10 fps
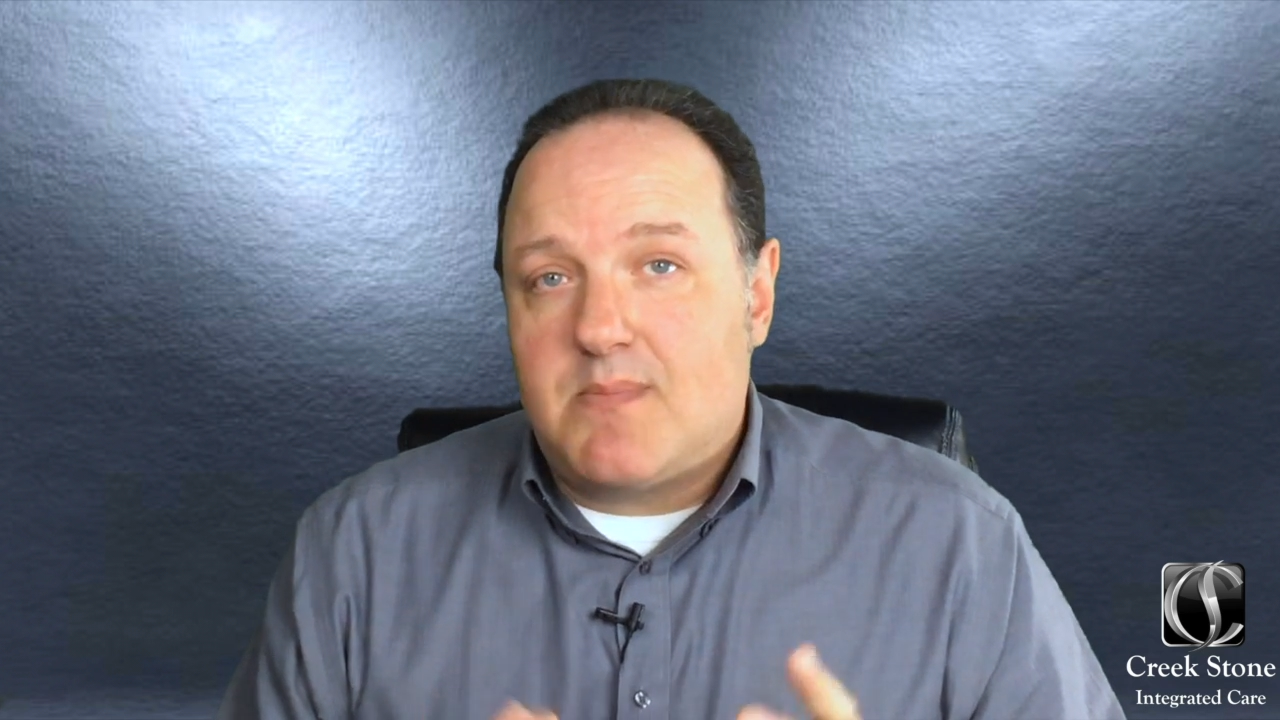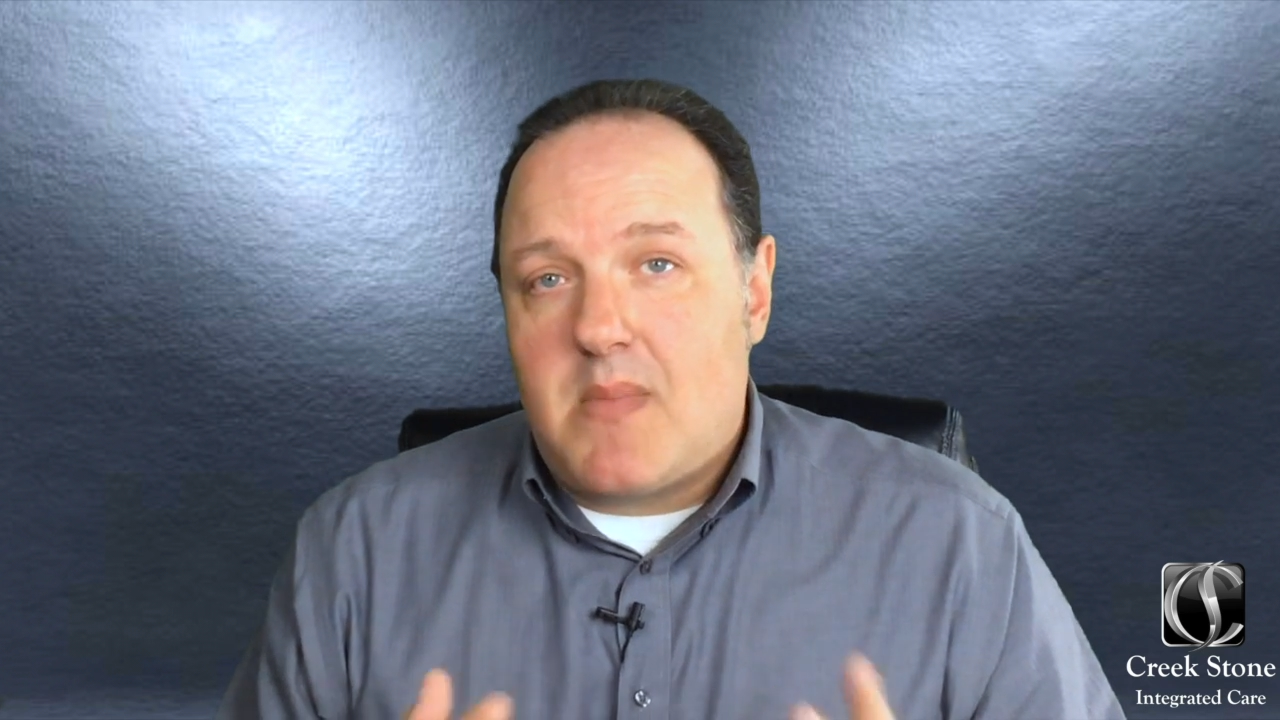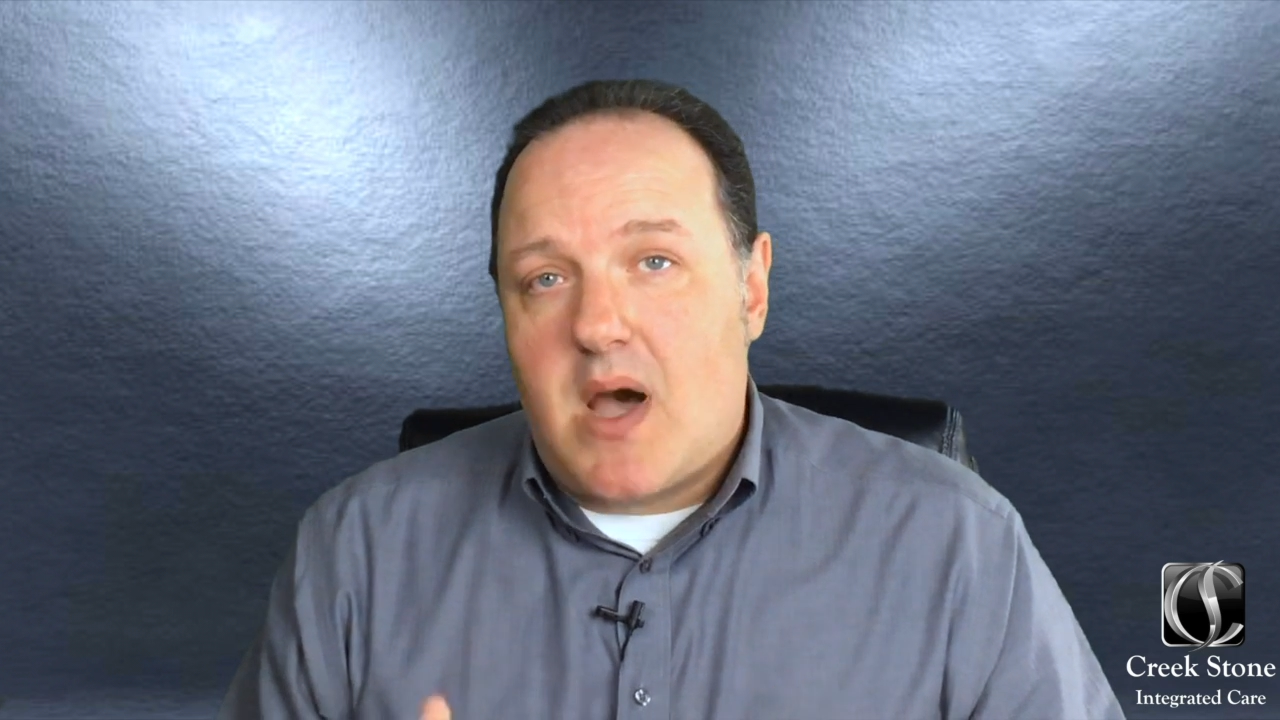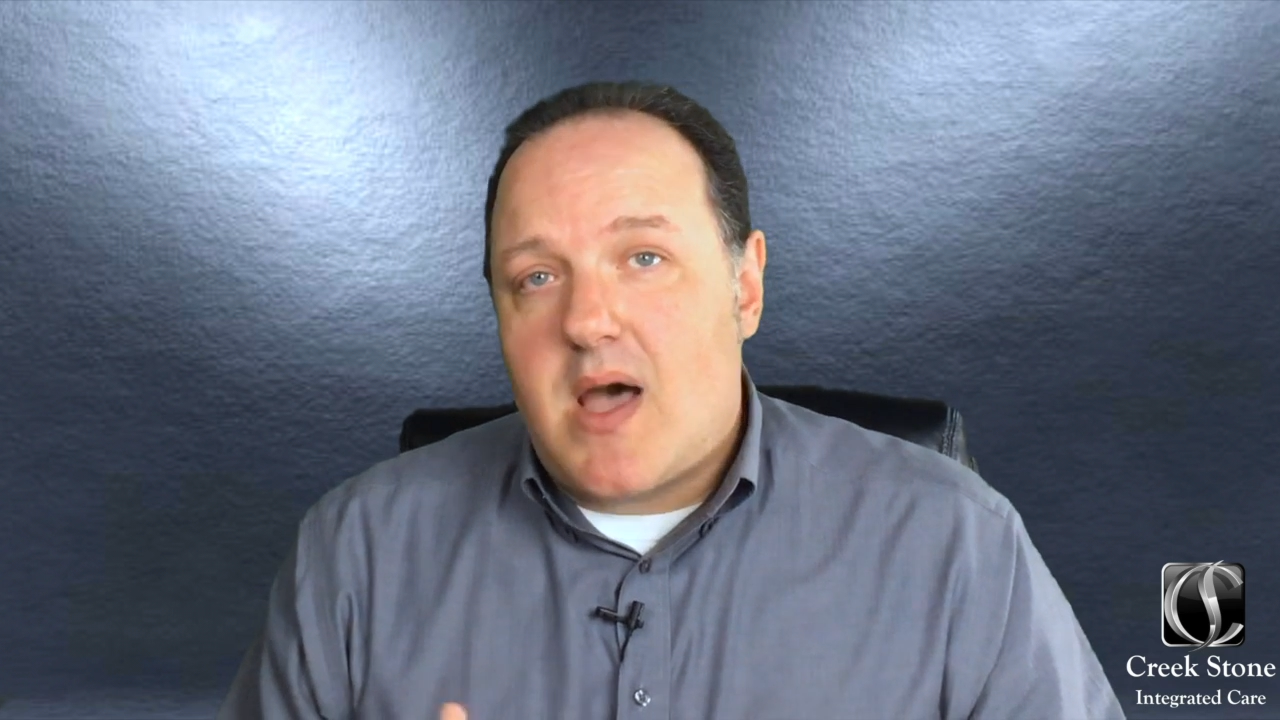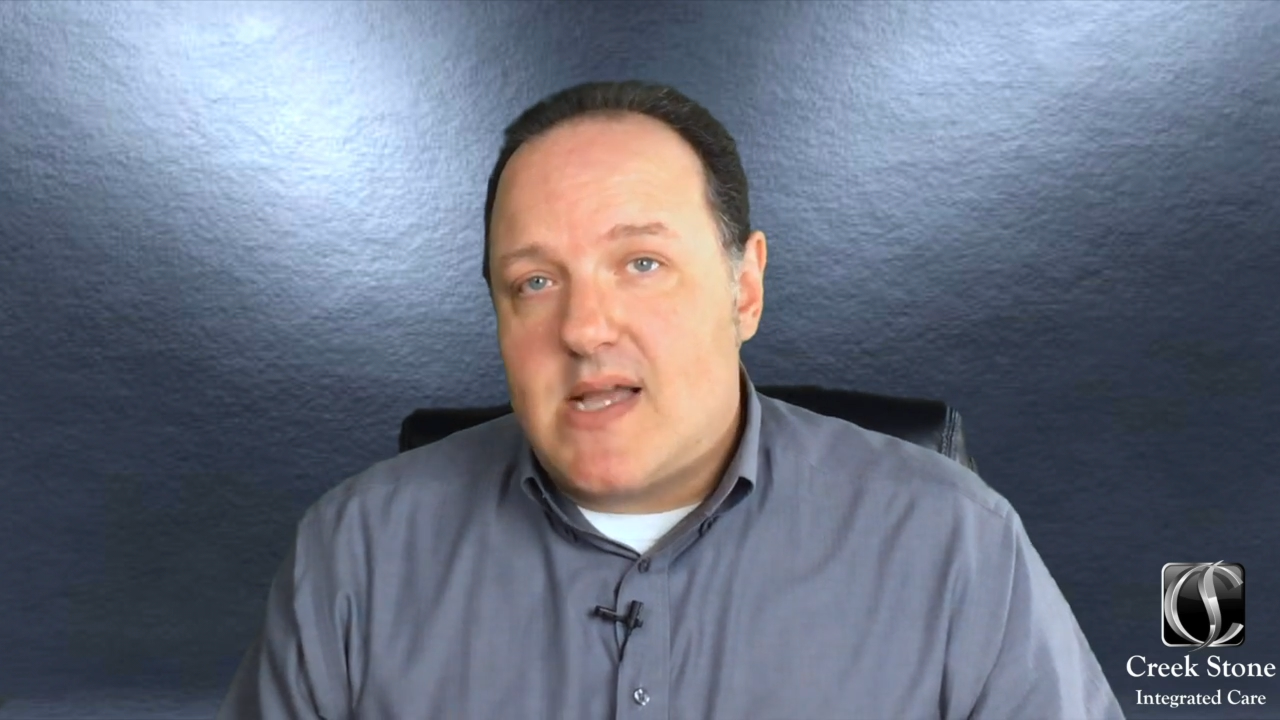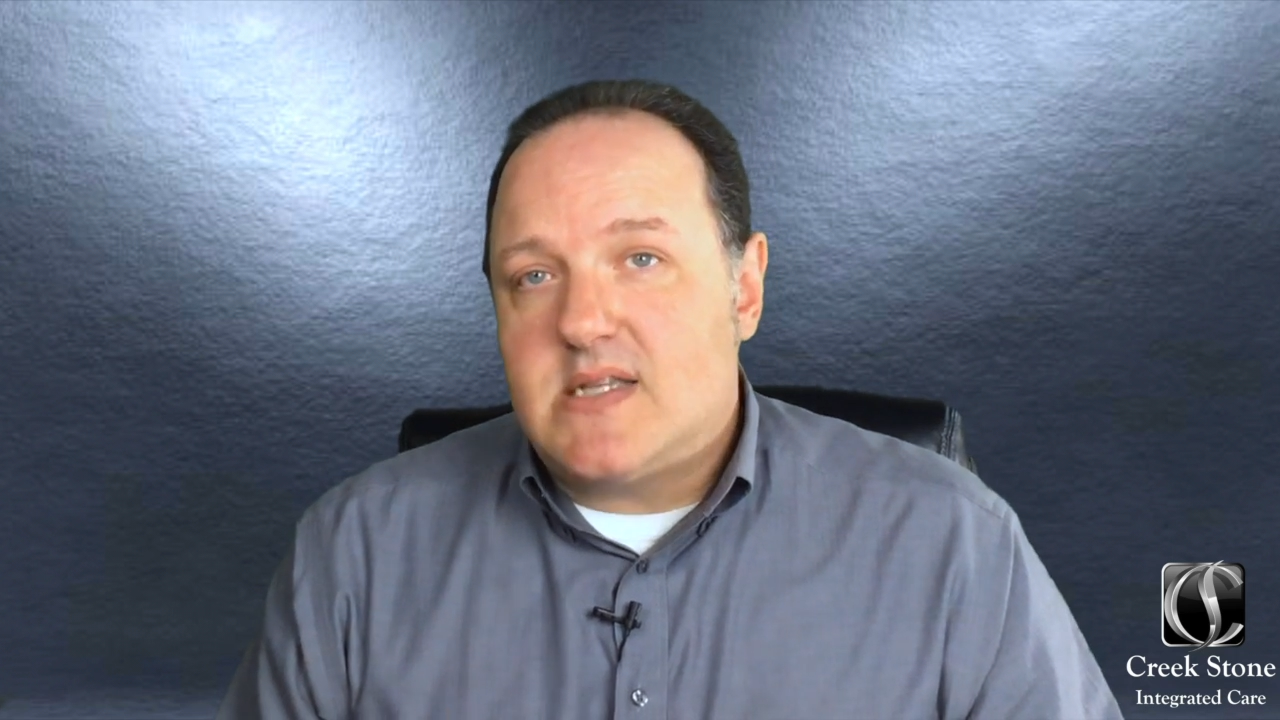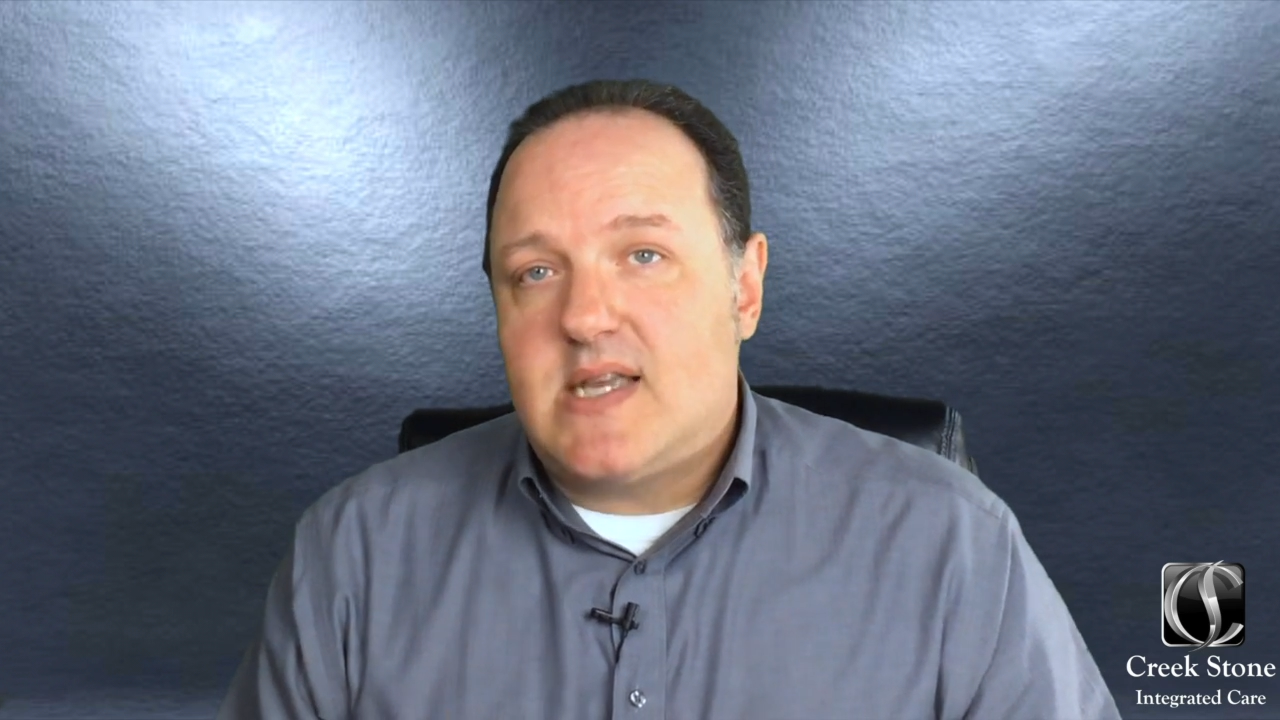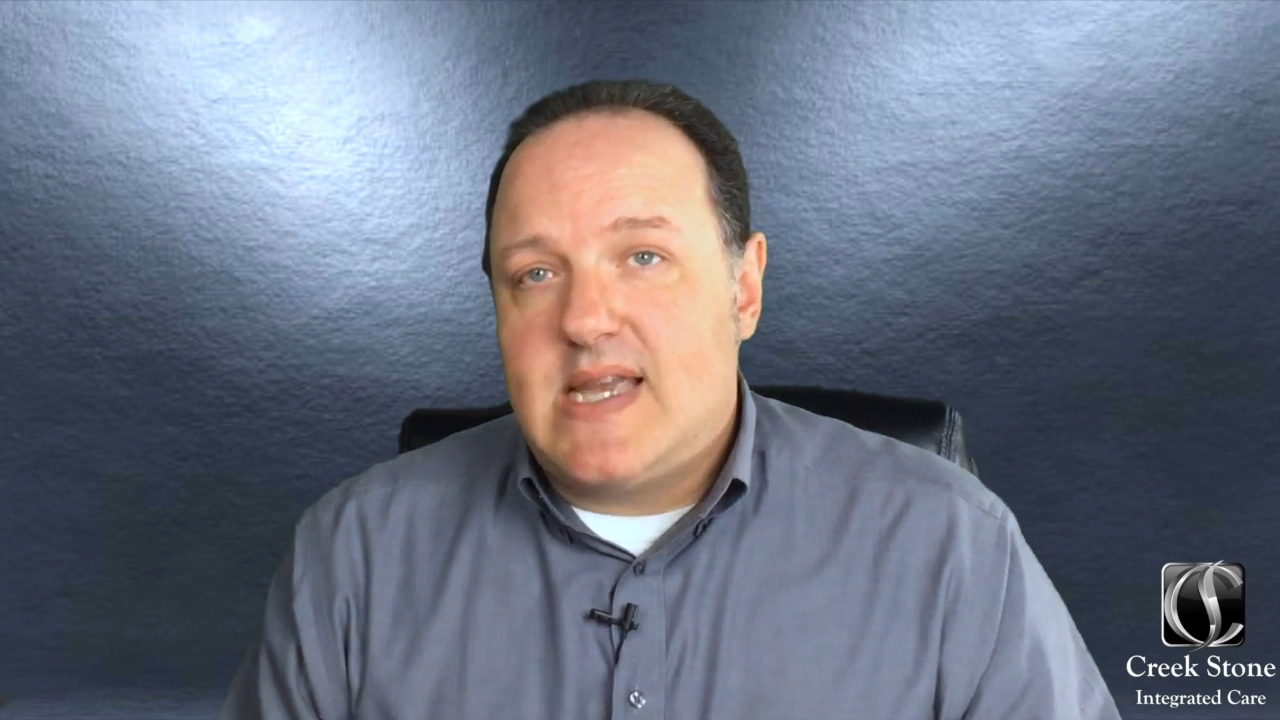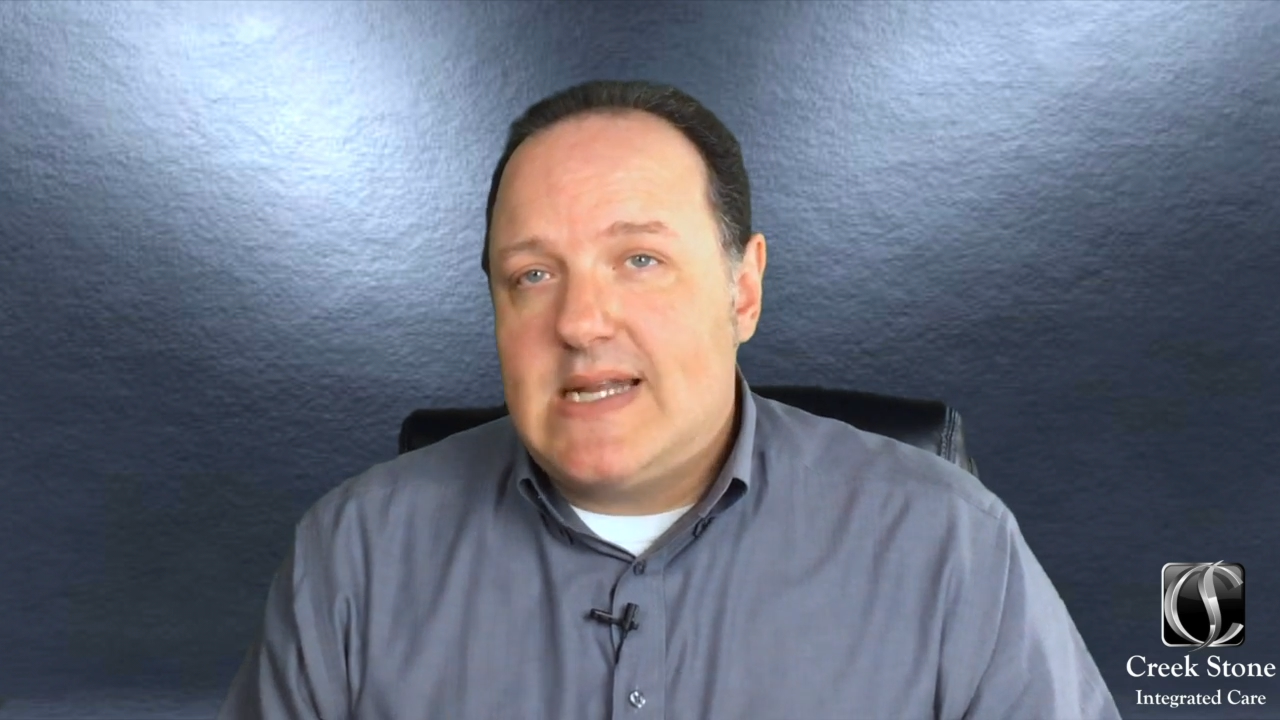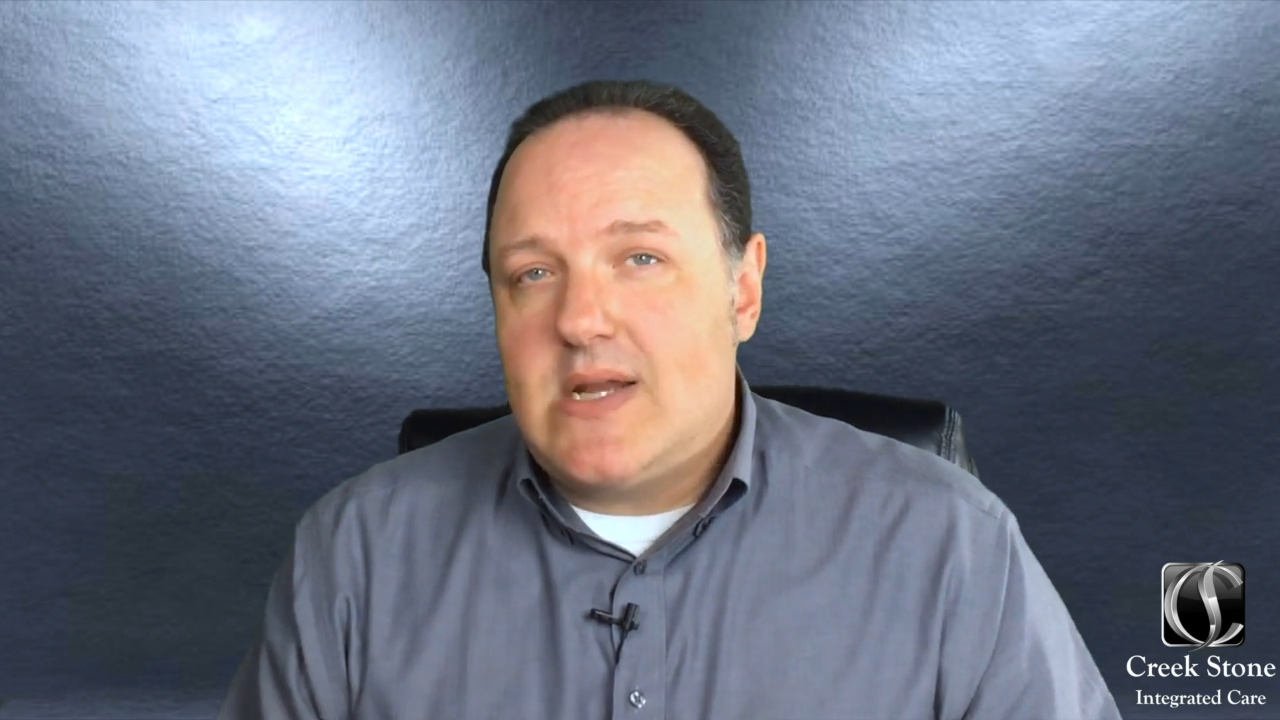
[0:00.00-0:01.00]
mice, he